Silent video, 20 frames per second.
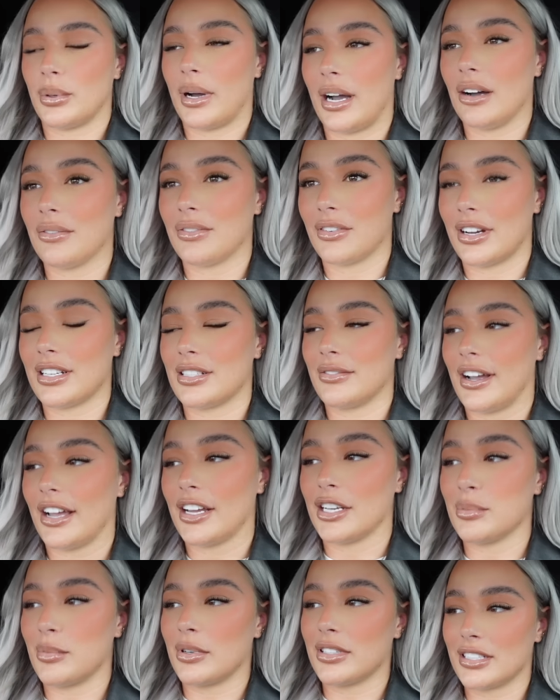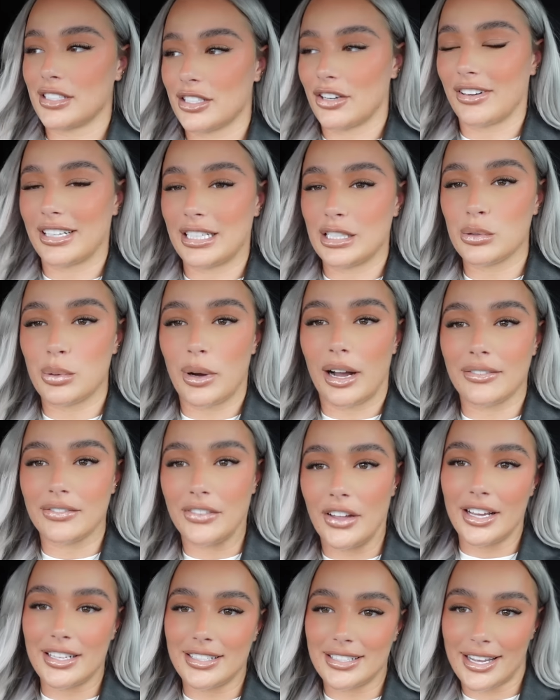12, the reservation was, it's currently
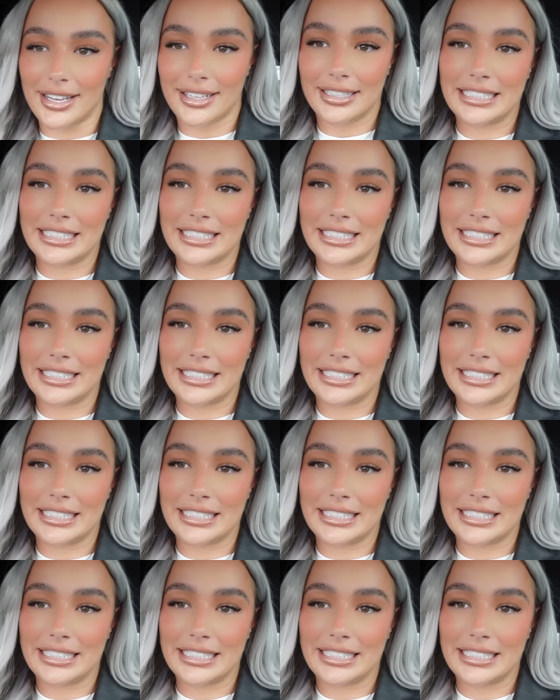12.36.